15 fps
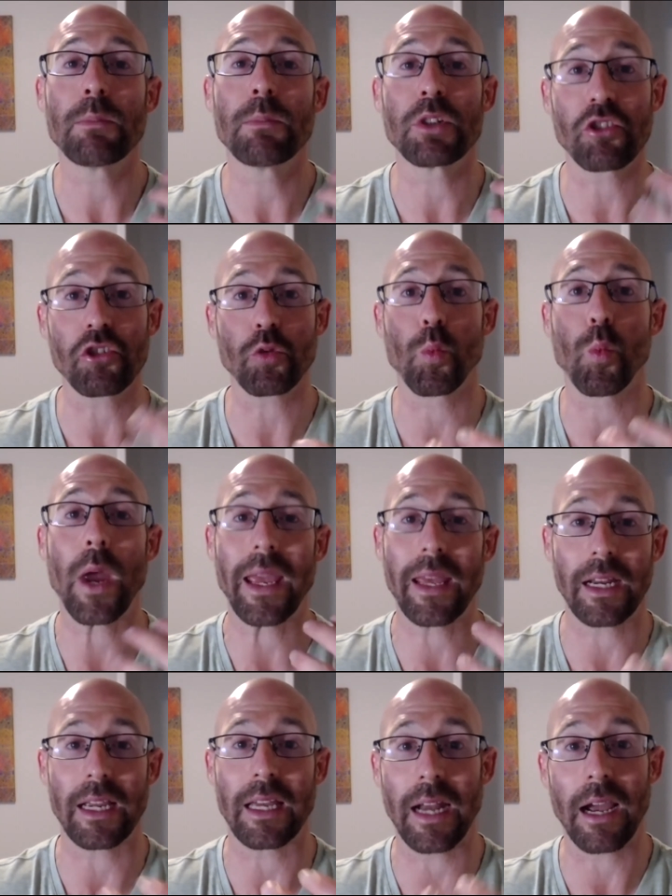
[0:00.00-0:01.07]
but just
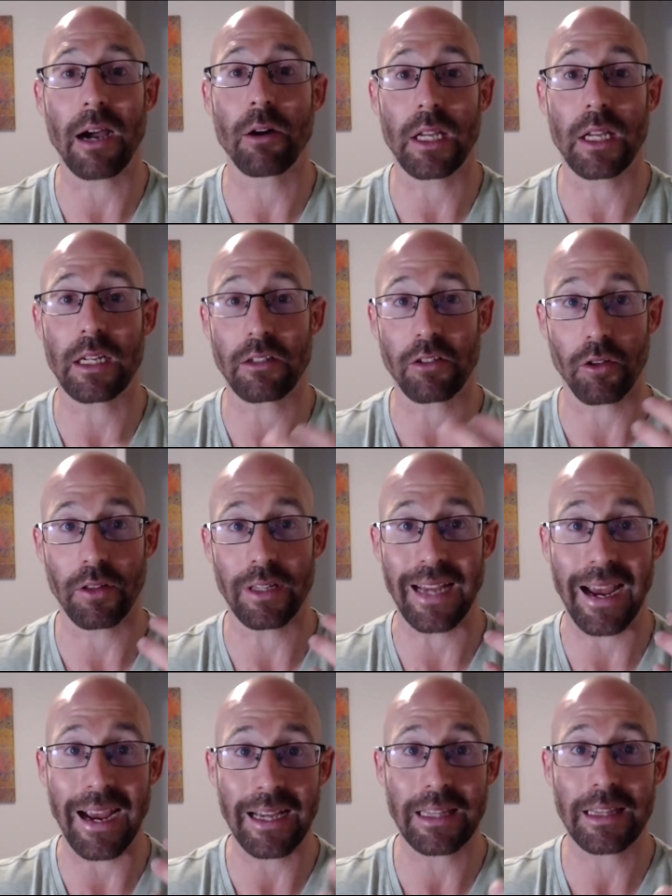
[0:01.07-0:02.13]
waiting it out until the
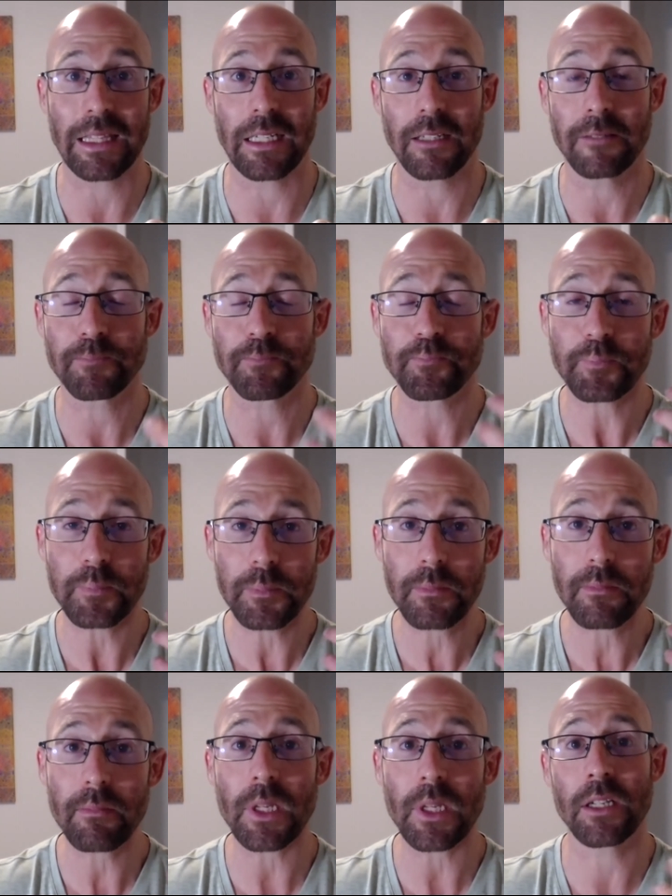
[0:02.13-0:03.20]
athlete
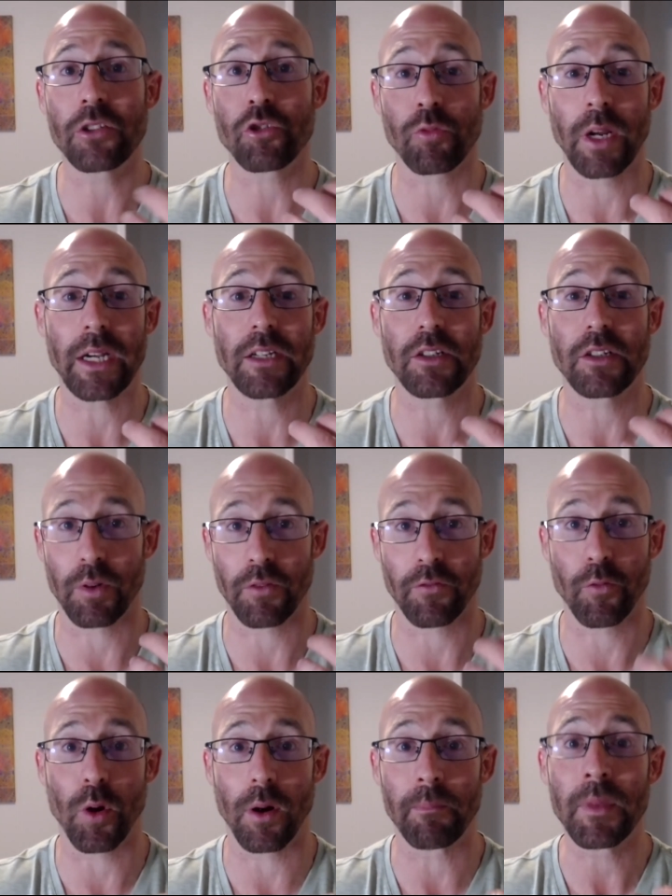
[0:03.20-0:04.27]
is ready to
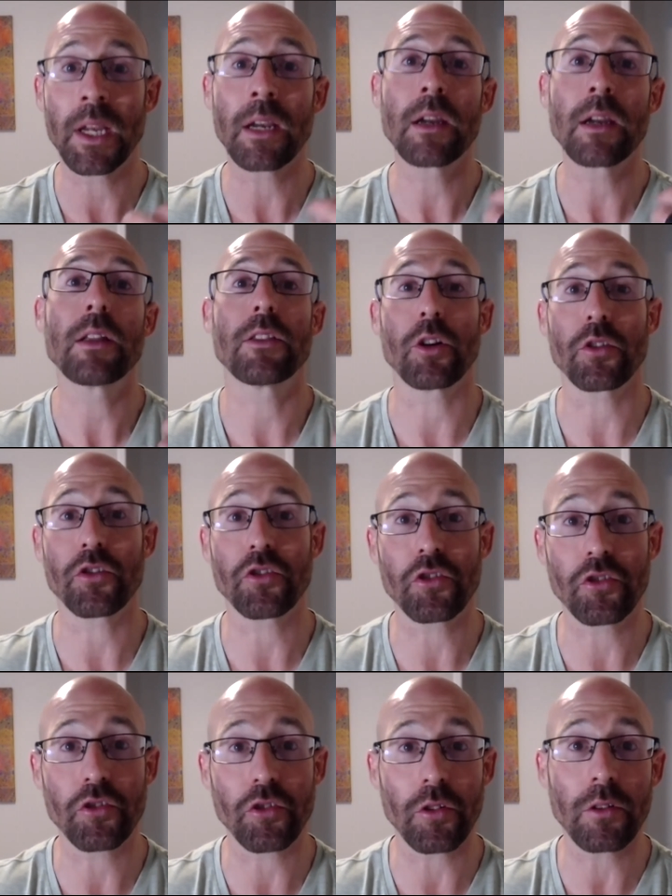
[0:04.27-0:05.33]
perform. There are
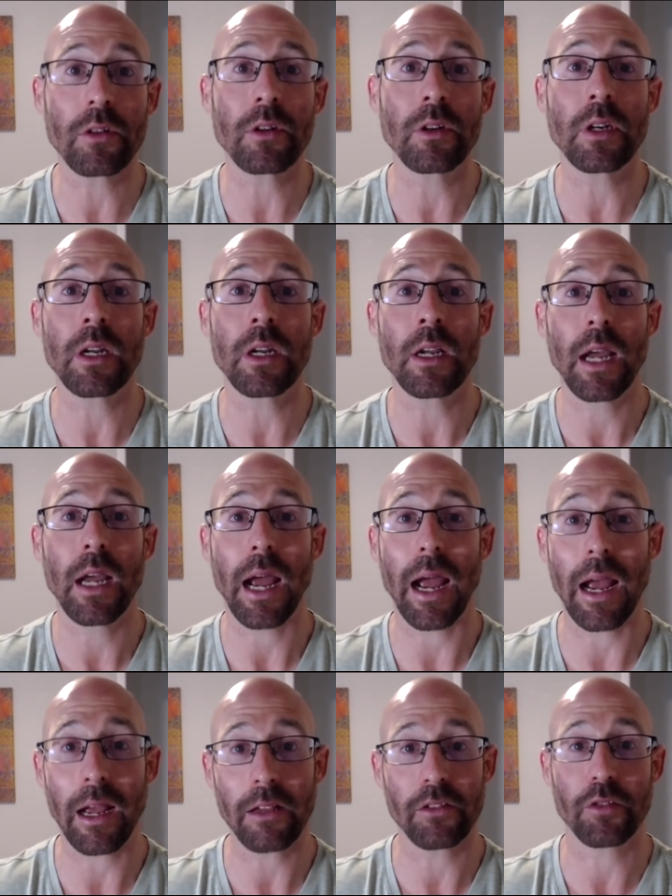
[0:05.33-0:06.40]
certain
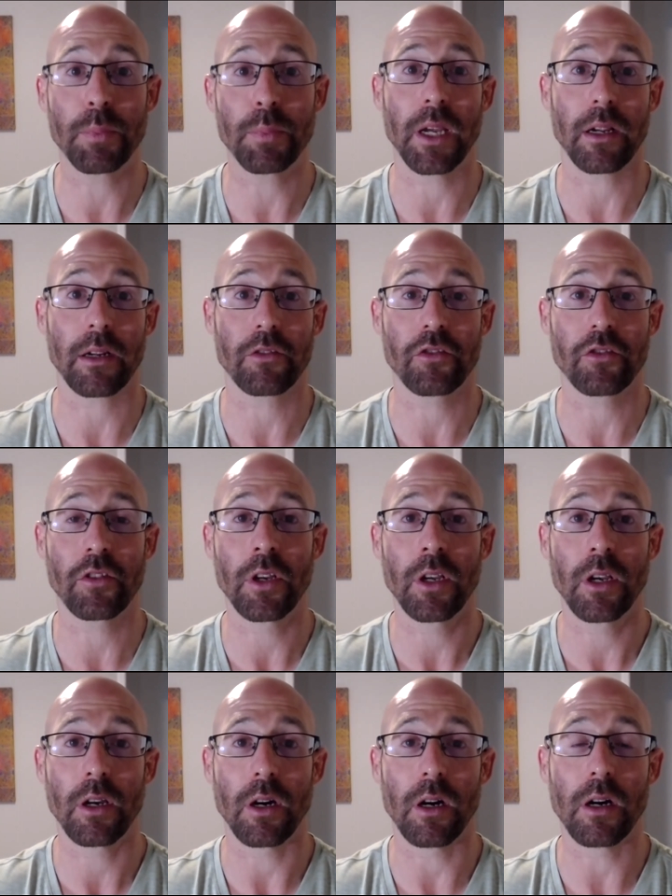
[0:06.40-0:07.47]
aspects
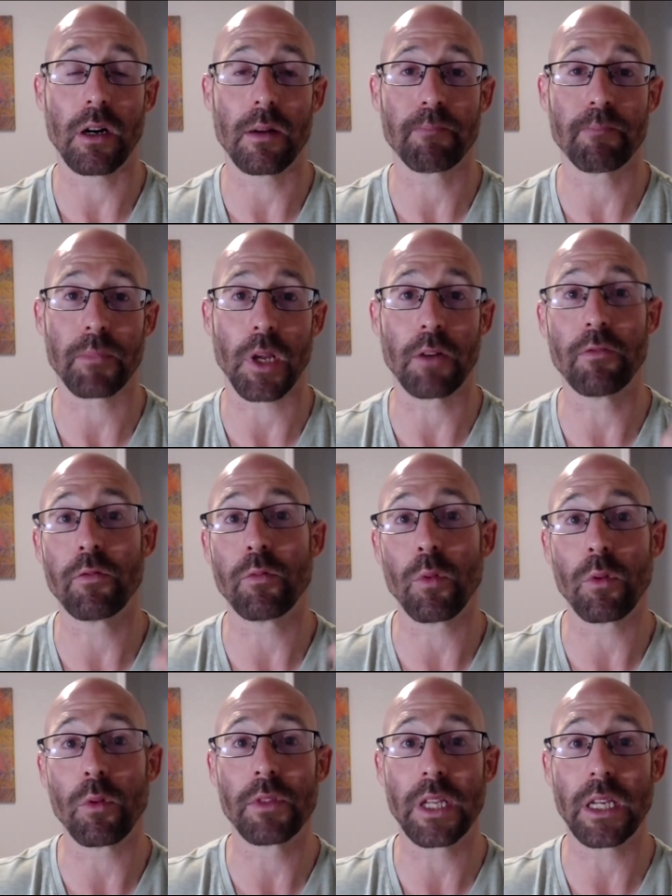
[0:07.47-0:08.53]
um, of
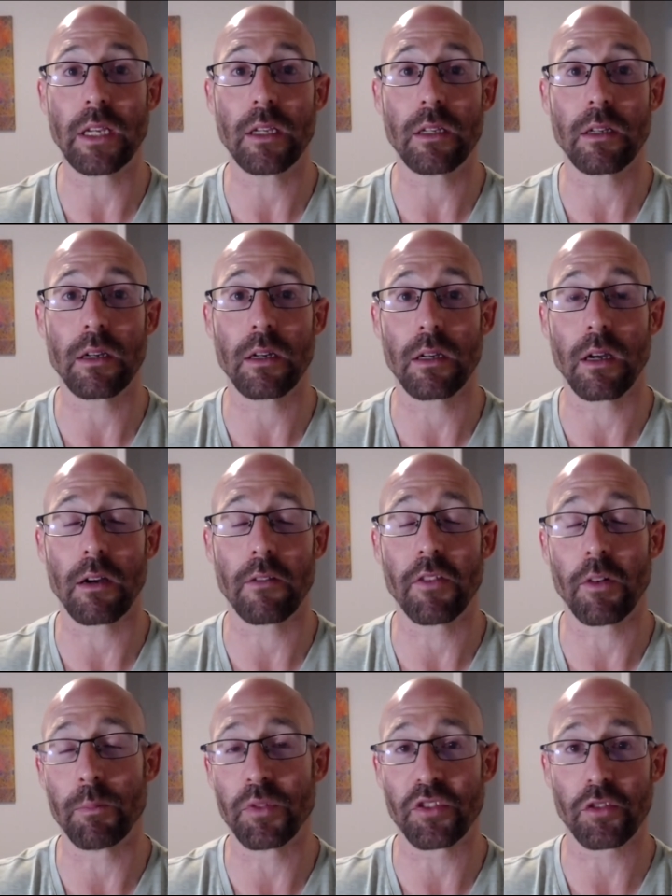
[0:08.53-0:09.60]
the uh, of
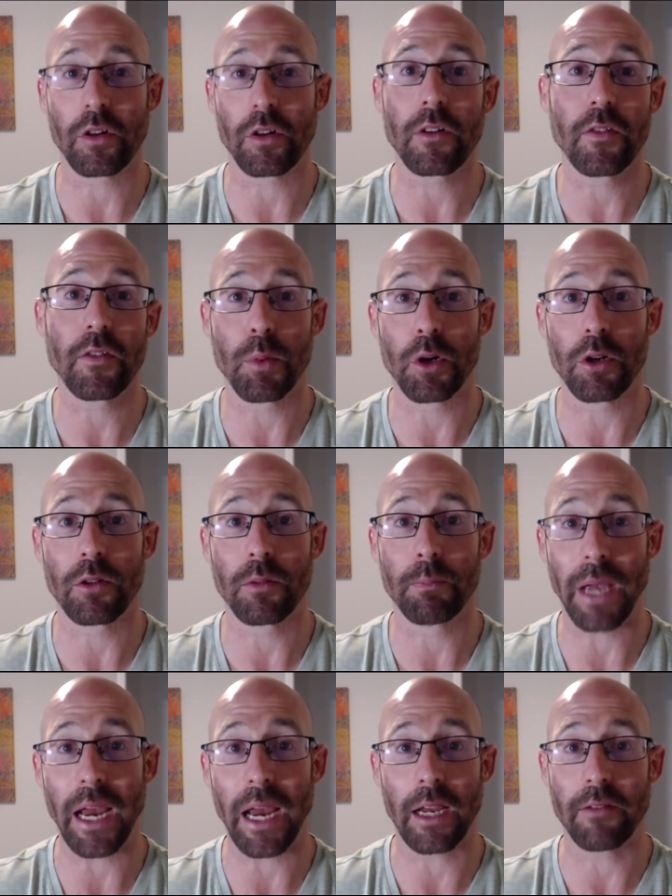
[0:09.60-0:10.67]
observable
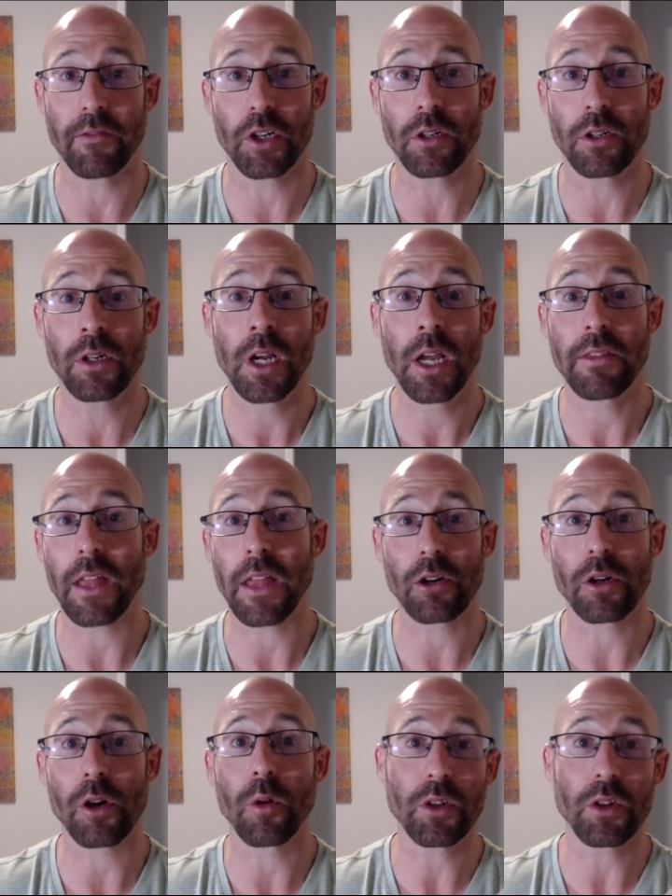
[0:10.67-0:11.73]
behavior that are
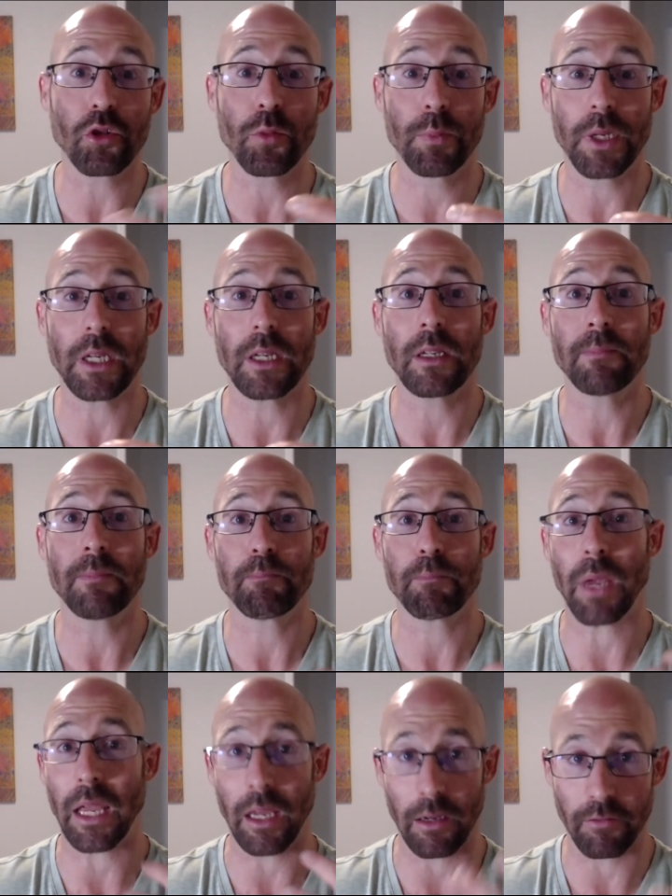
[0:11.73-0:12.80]
going to be
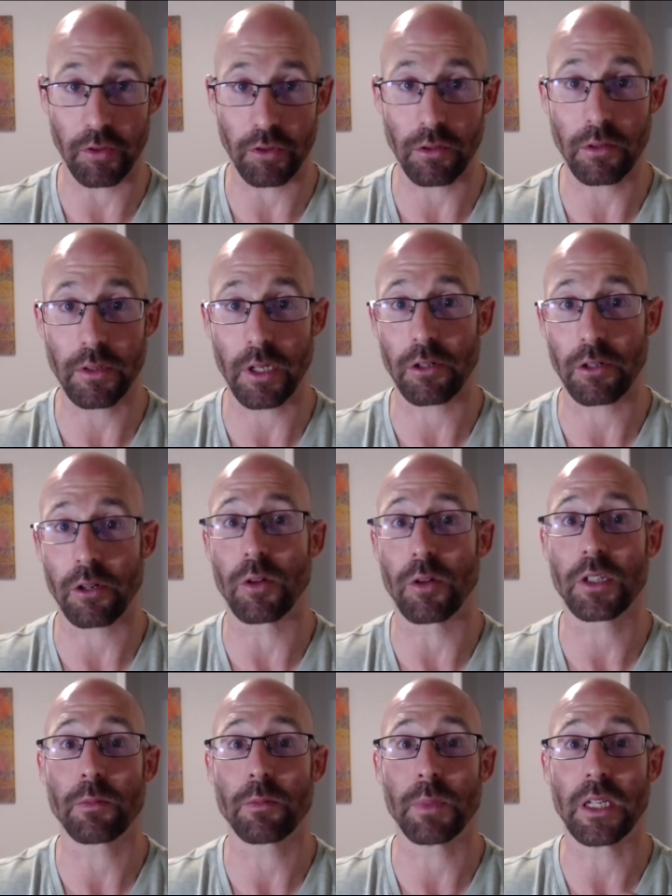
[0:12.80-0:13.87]
behavioral that are
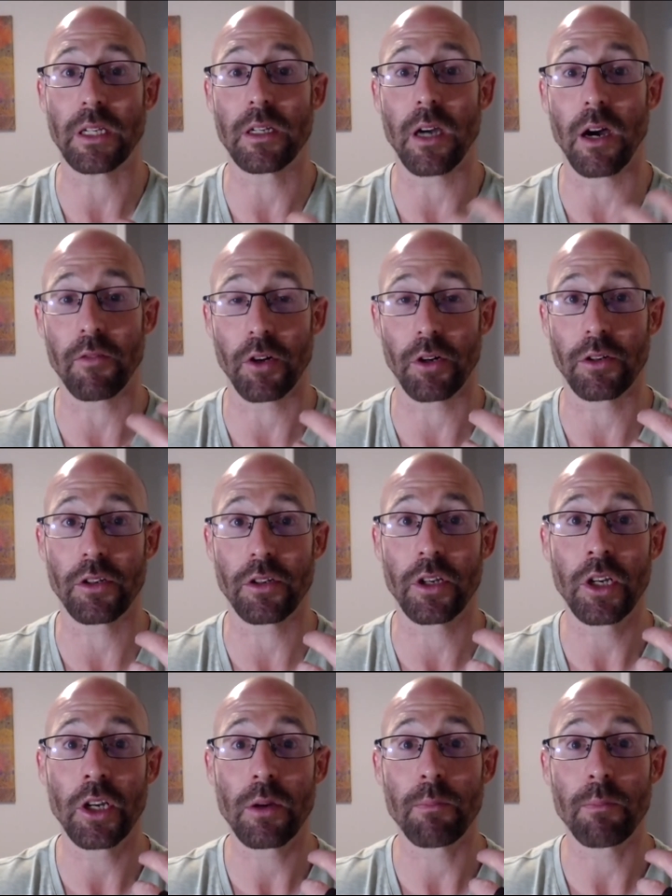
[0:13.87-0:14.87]
going to be governed